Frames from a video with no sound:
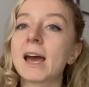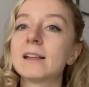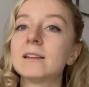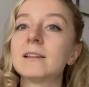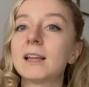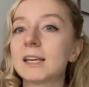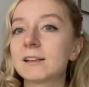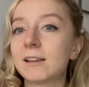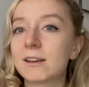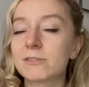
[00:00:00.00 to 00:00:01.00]
and
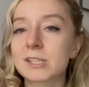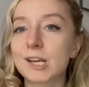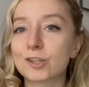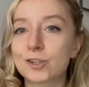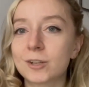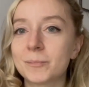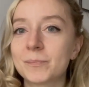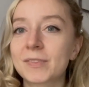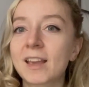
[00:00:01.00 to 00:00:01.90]
like a lot of attention.